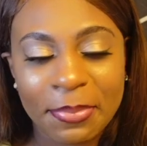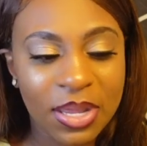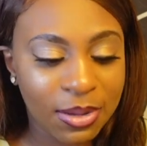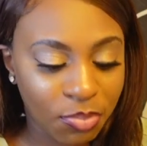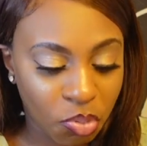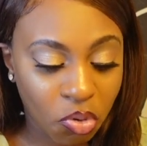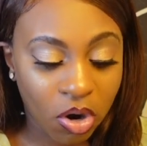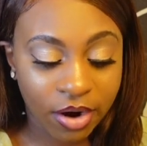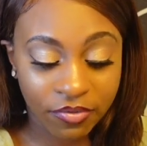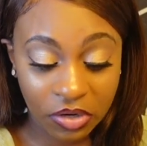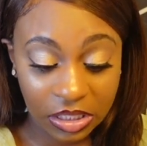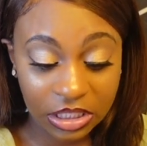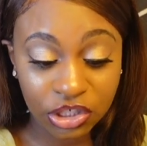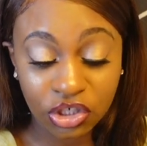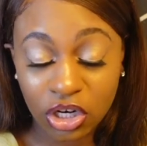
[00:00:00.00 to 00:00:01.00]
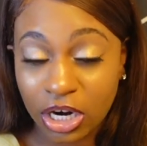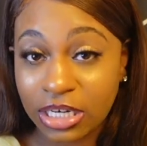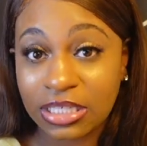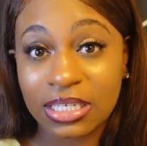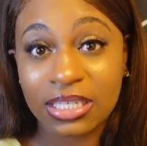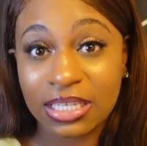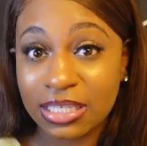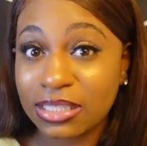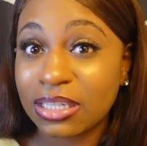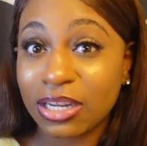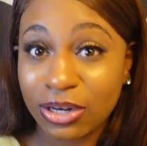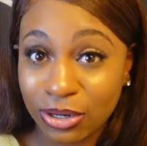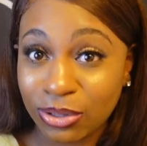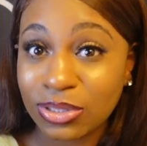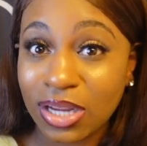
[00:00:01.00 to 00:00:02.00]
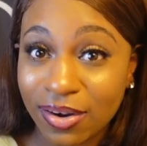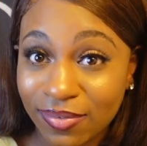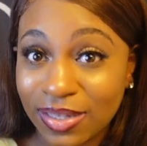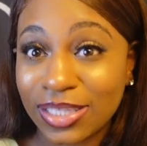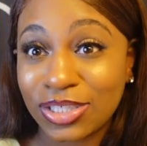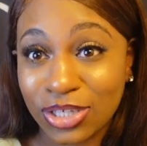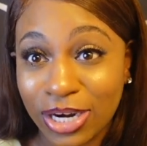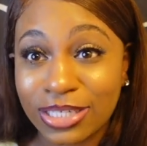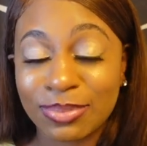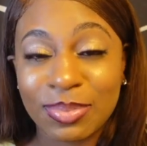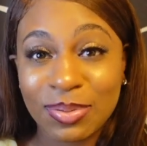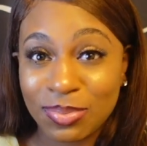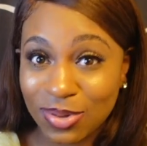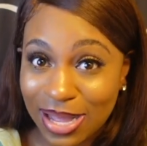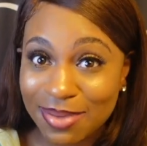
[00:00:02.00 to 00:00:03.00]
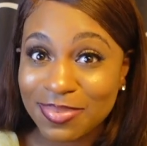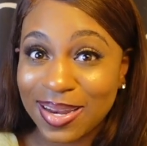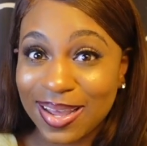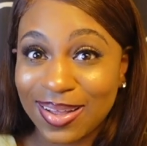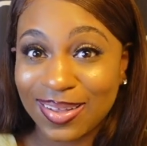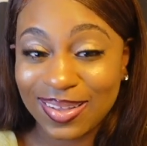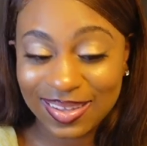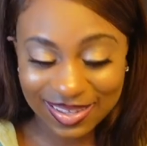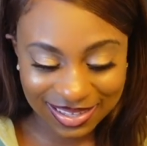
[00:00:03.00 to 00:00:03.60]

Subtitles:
people are really charging. The girls are really charging people up now.